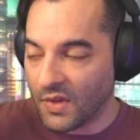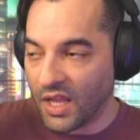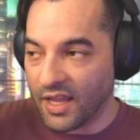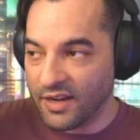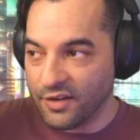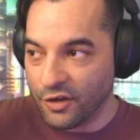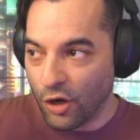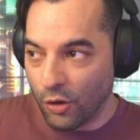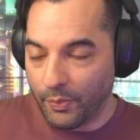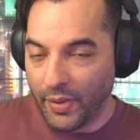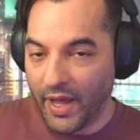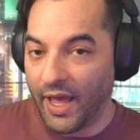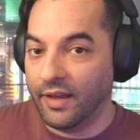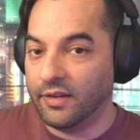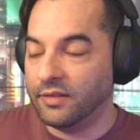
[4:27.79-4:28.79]
and
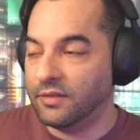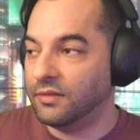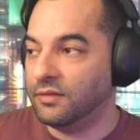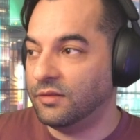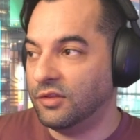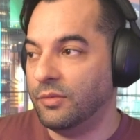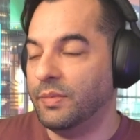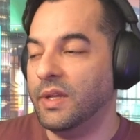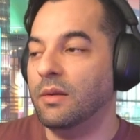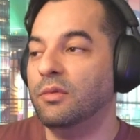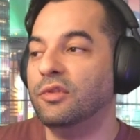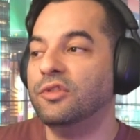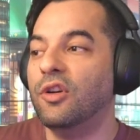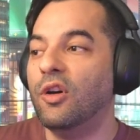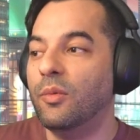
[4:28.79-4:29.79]
Notepad to be
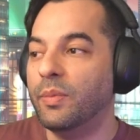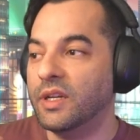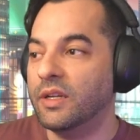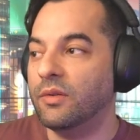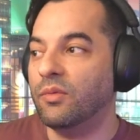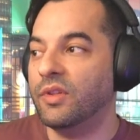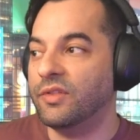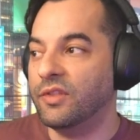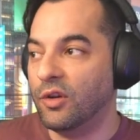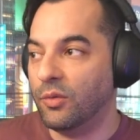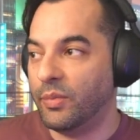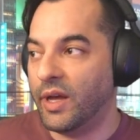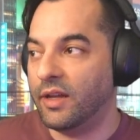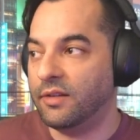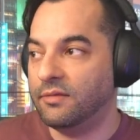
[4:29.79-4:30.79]
able to open it with
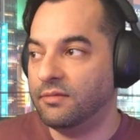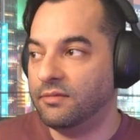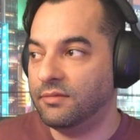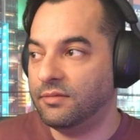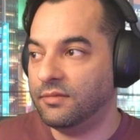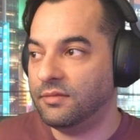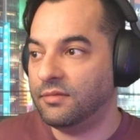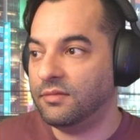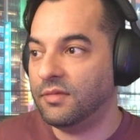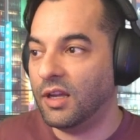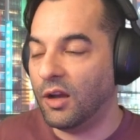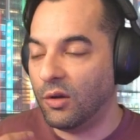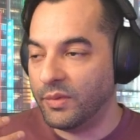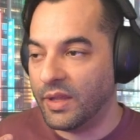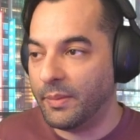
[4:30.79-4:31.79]
Notepad. I
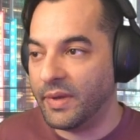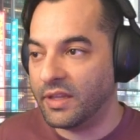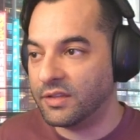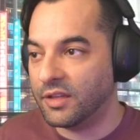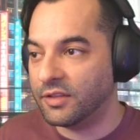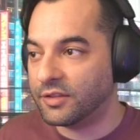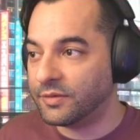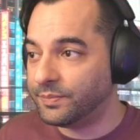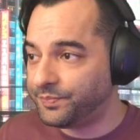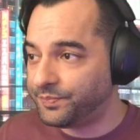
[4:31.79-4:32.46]
hope that makes sense.